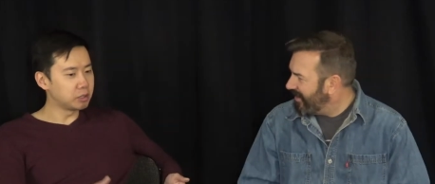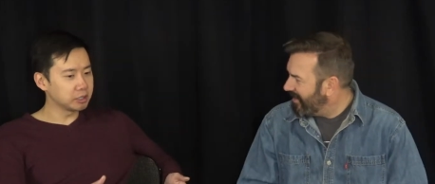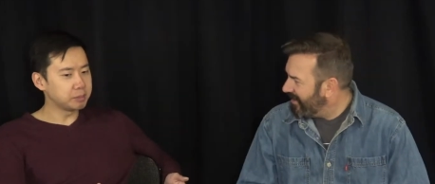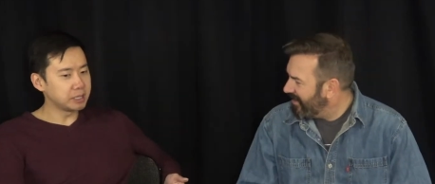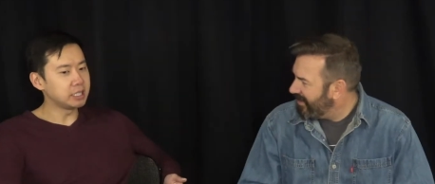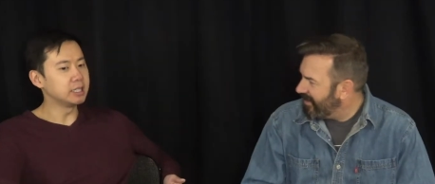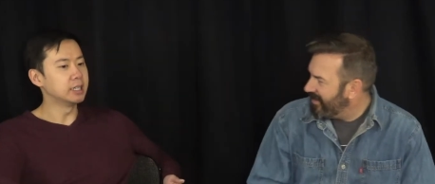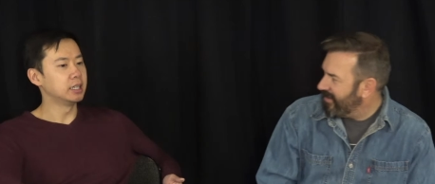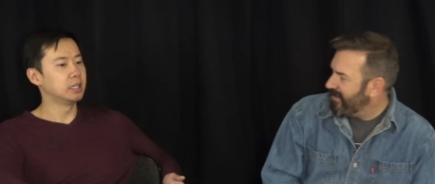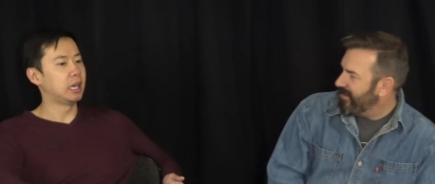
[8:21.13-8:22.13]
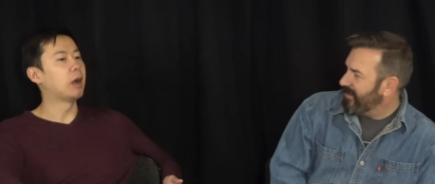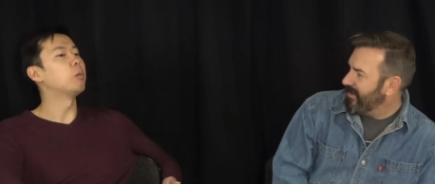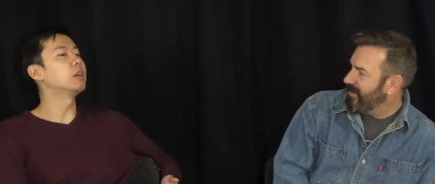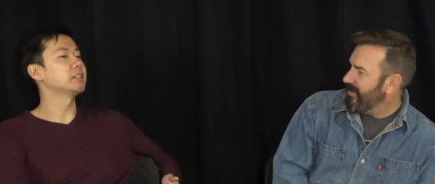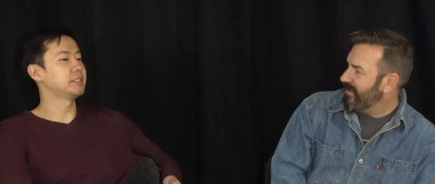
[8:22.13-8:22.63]
Speaker 1: want to be. I
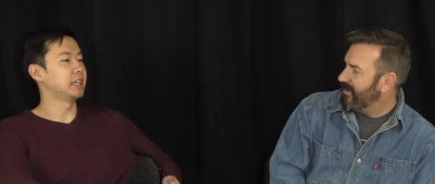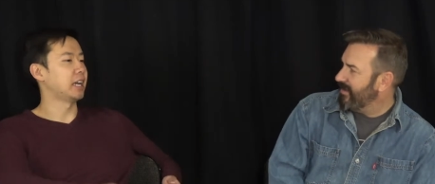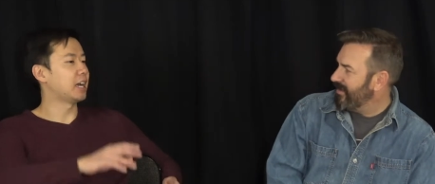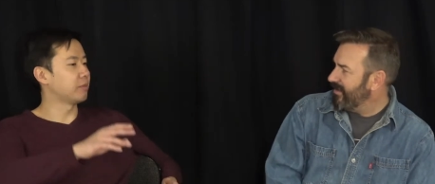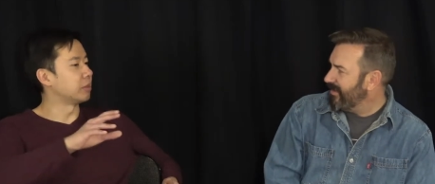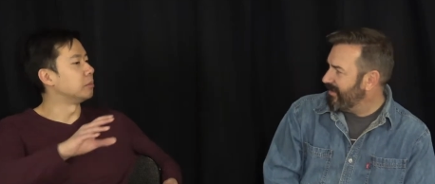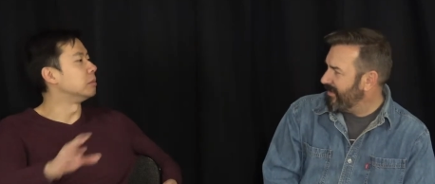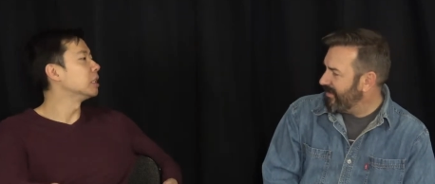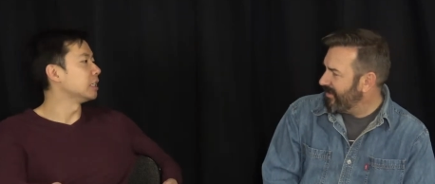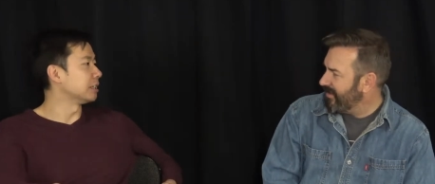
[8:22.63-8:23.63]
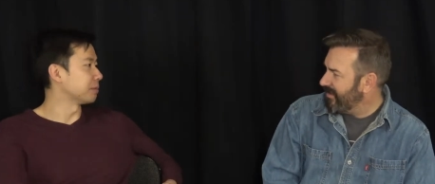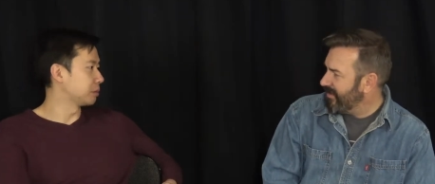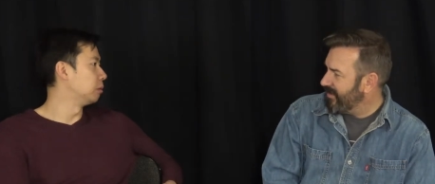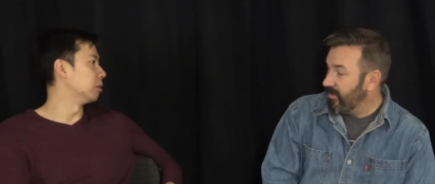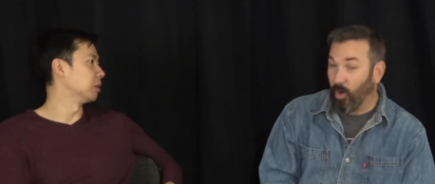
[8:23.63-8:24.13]
want to have the money,
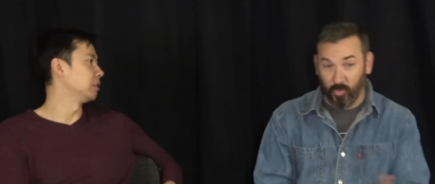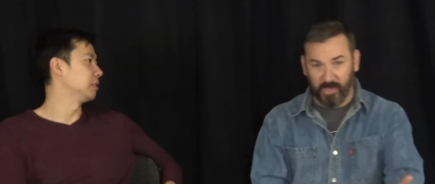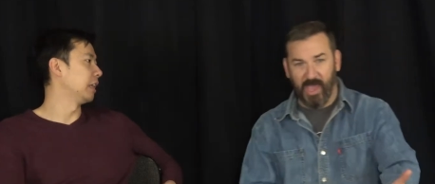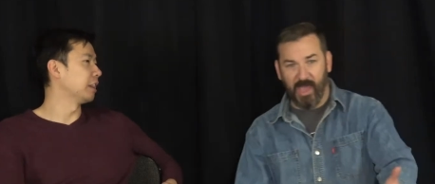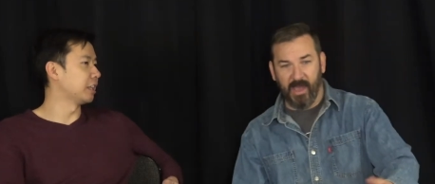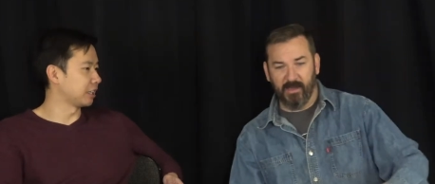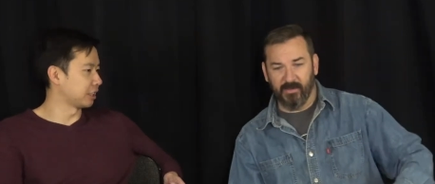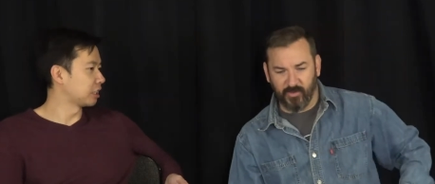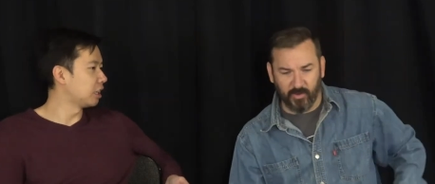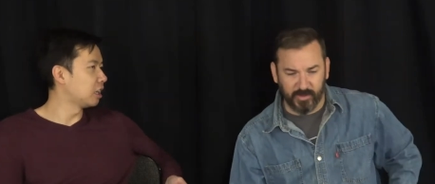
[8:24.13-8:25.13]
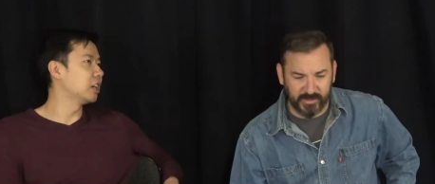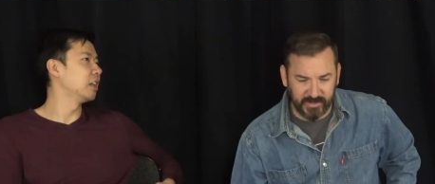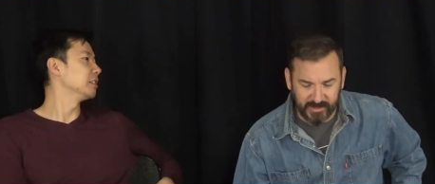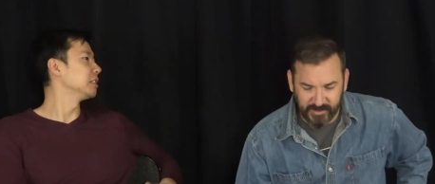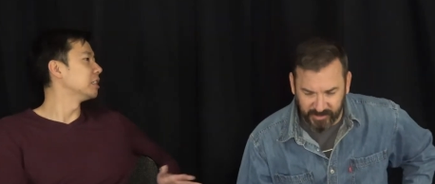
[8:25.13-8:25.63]
of course. Oh yeah. And like the
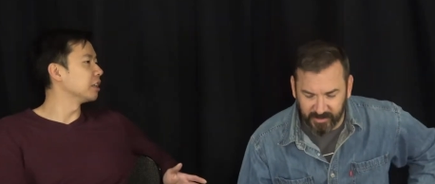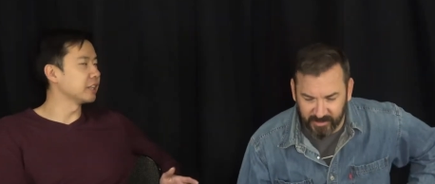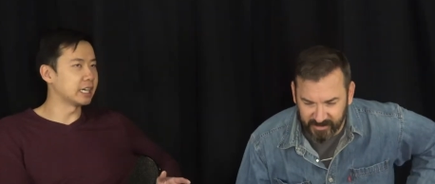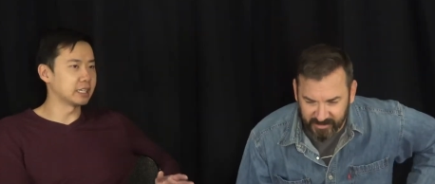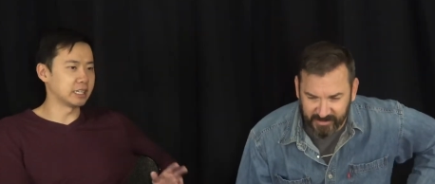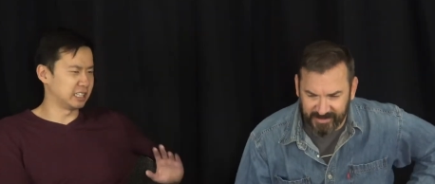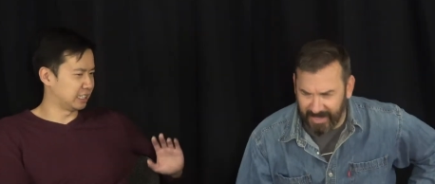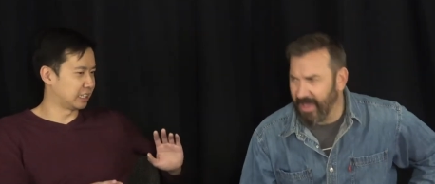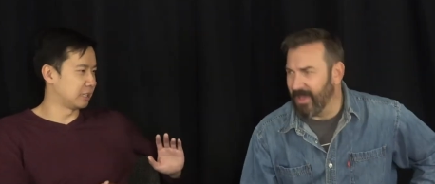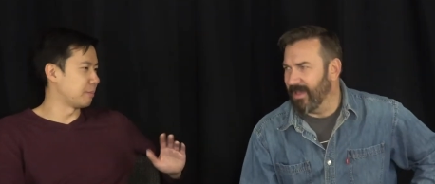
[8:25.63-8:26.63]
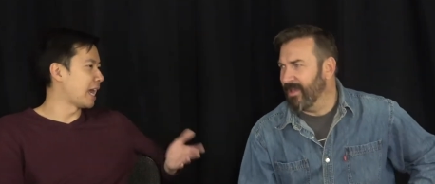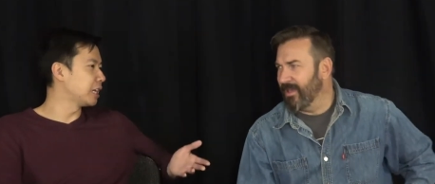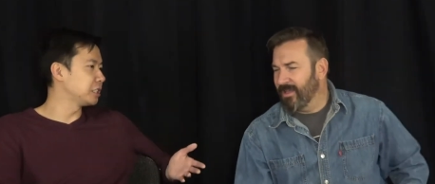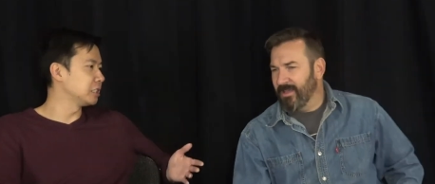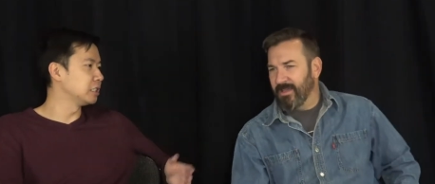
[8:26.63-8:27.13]
cars and all that, and yeah. like the
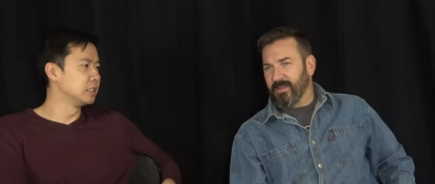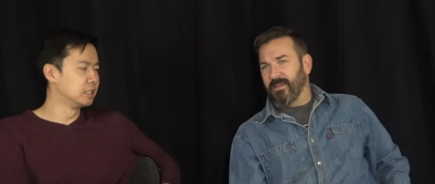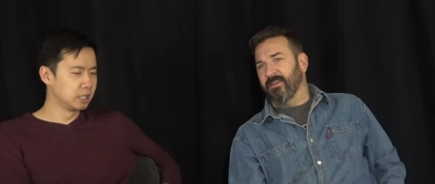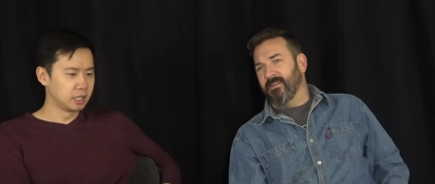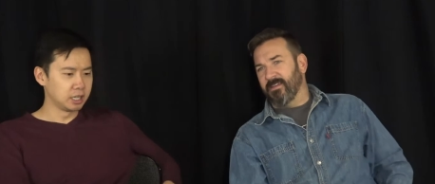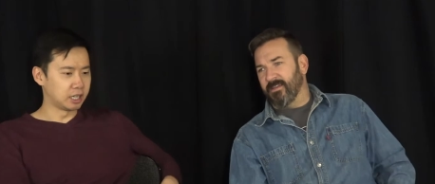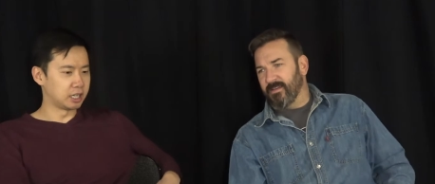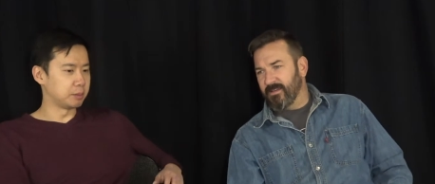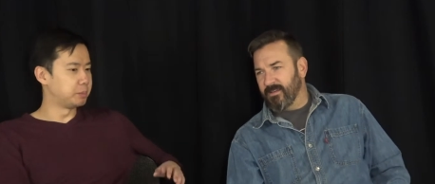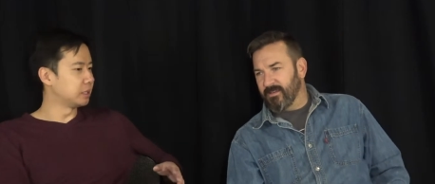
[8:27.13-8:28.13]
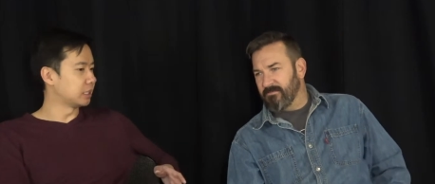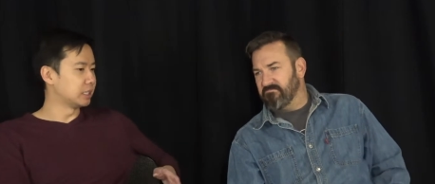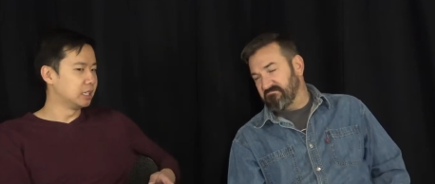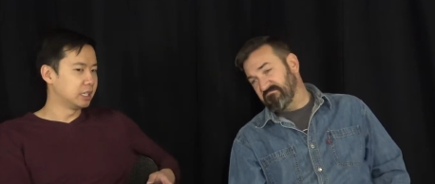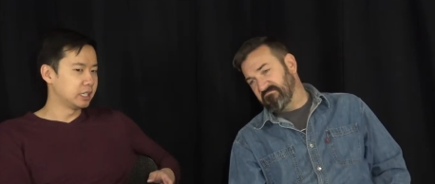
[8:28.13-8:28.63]
mansion. Uh,
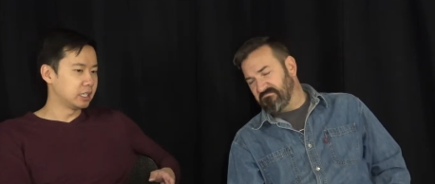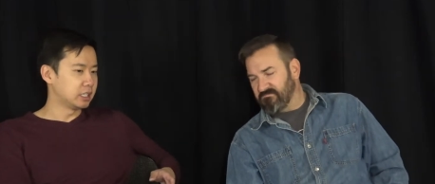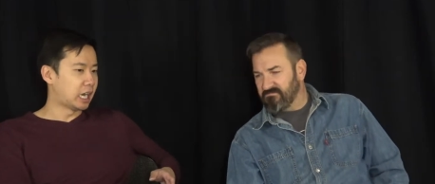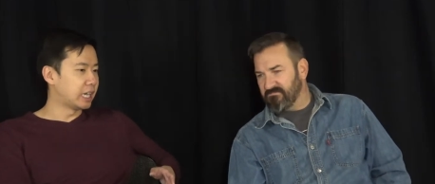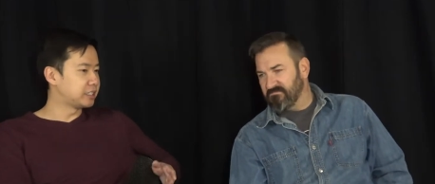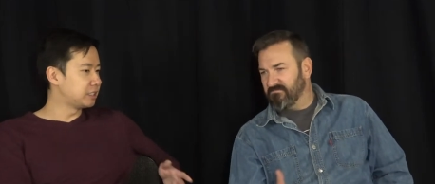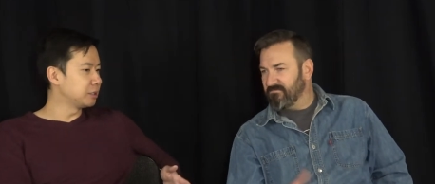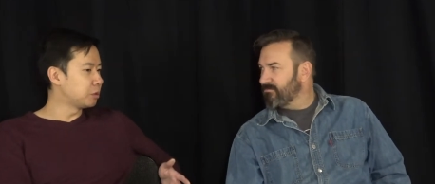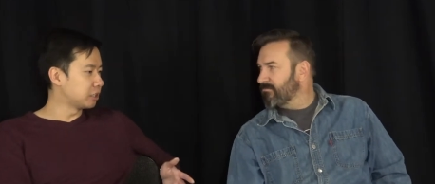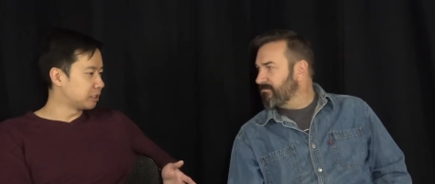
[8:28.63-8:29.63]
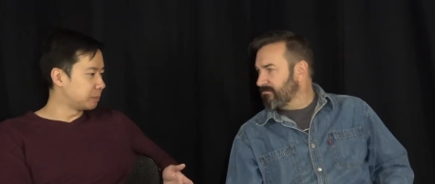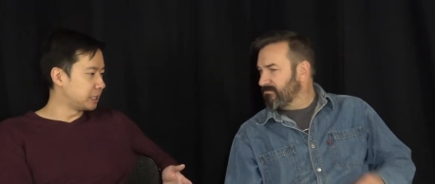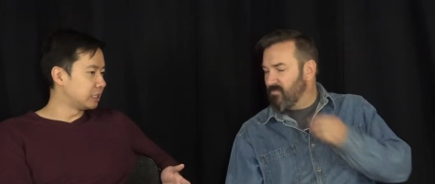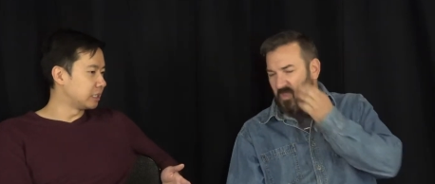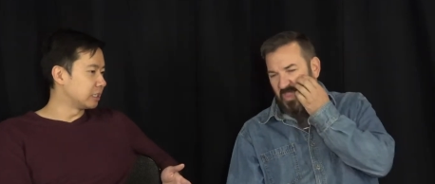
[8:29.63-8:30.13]
but I still want to
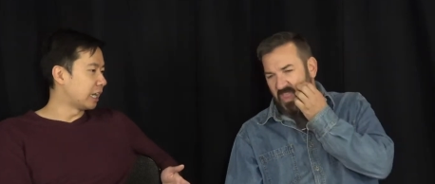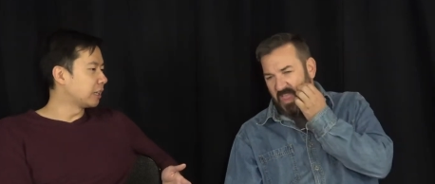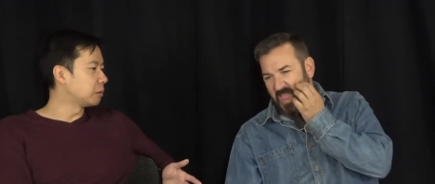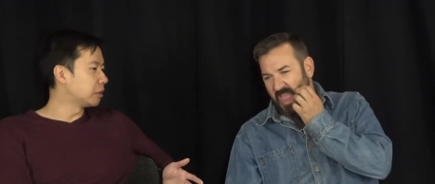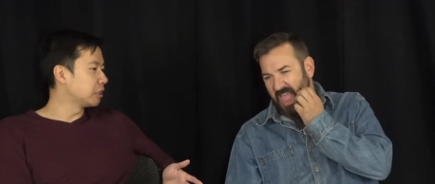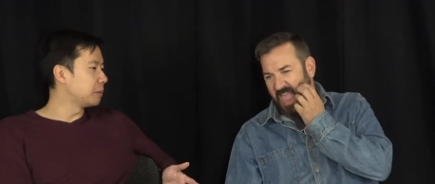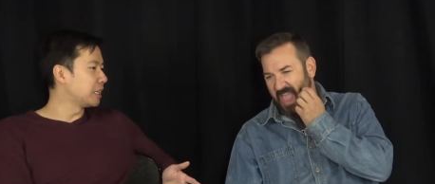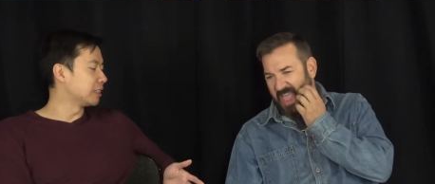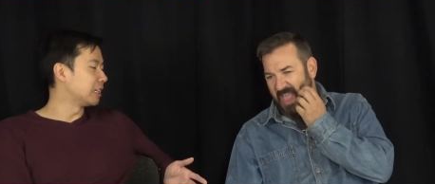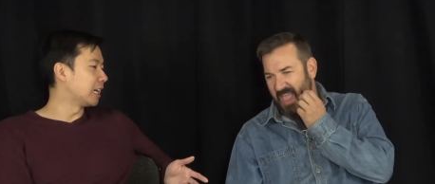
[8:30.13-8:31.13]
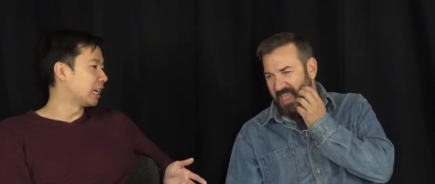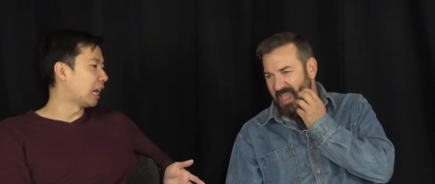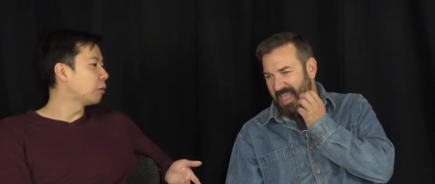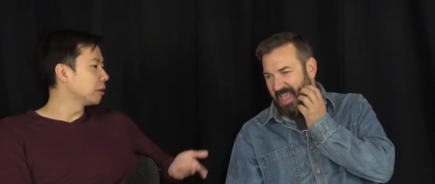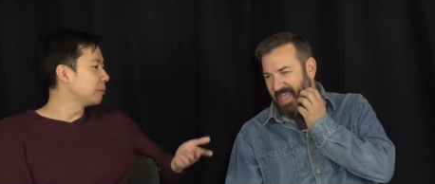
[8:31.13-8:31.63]
be. I don't want to be the guy.
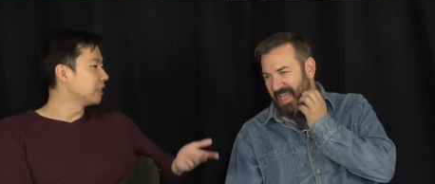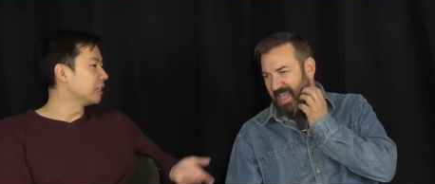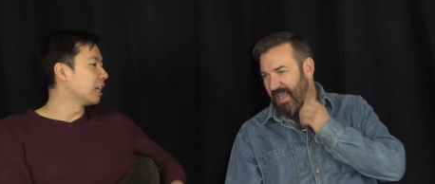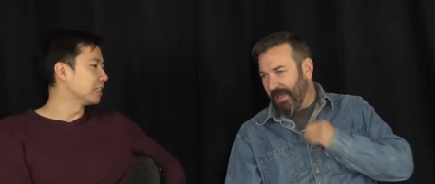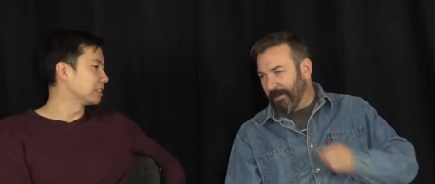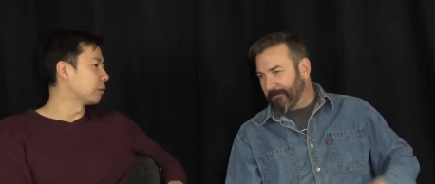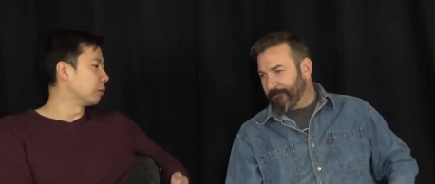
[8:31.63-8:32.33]
I want to be the guy. It's like